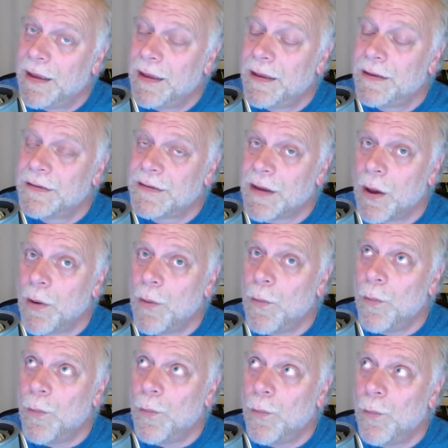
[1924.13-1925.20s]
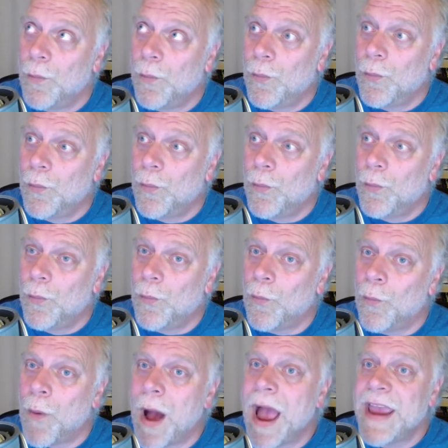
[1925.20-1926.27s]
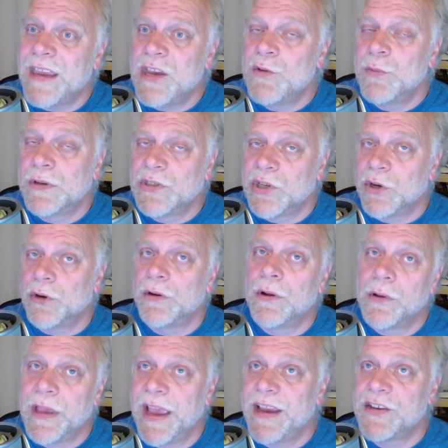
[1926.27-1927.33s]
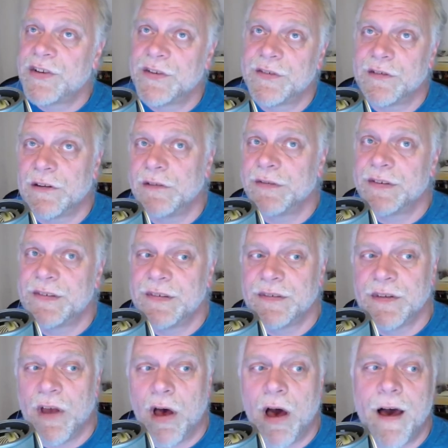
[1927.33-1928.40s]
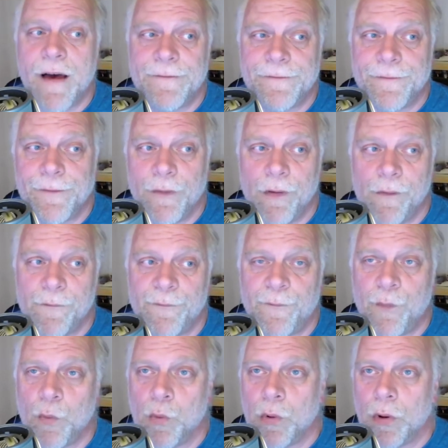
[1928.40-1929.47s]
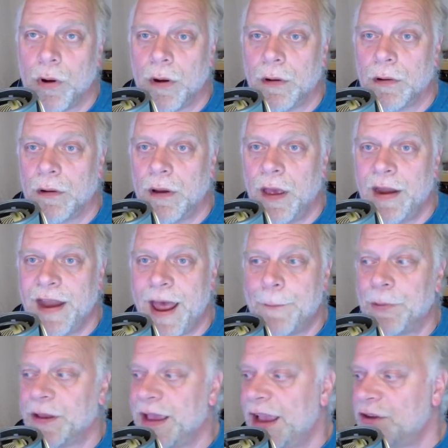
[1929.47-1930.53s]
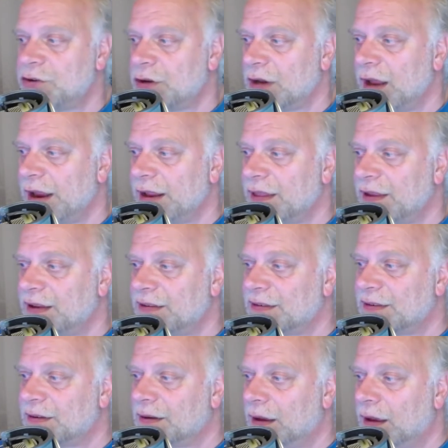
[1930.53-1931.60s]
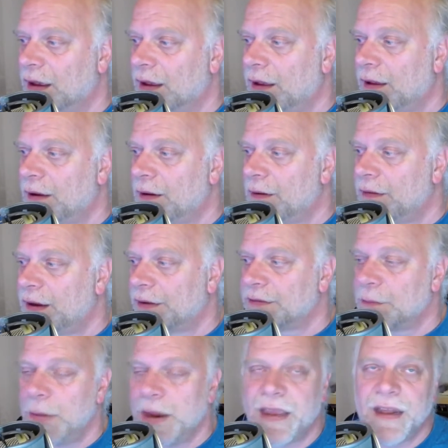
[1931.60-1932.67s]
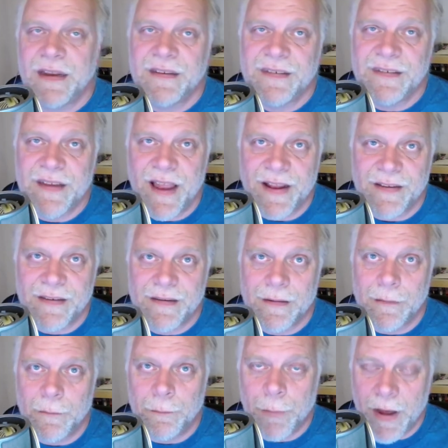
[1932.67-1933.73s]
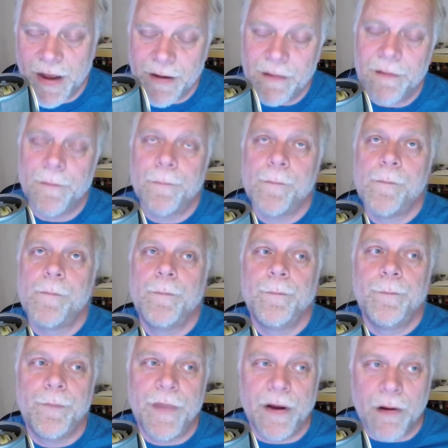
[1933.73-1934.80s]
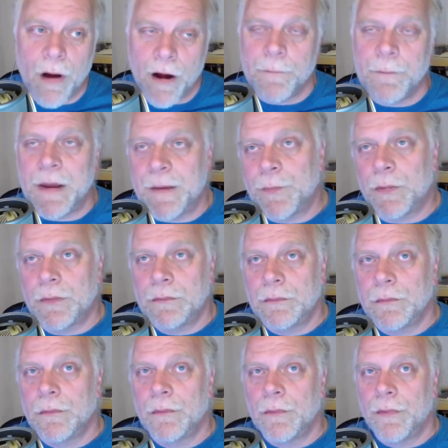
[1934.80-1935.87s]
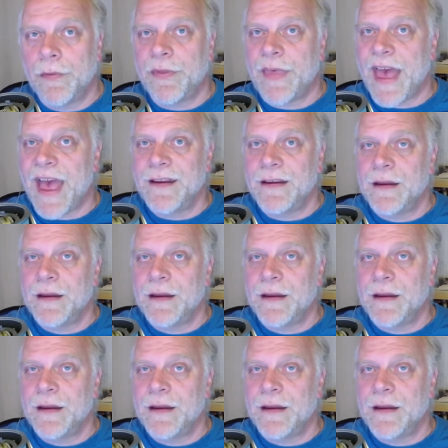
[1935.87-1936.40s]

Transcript: So why you would turn location services off for an application like this doesn't make any sense. But there are people that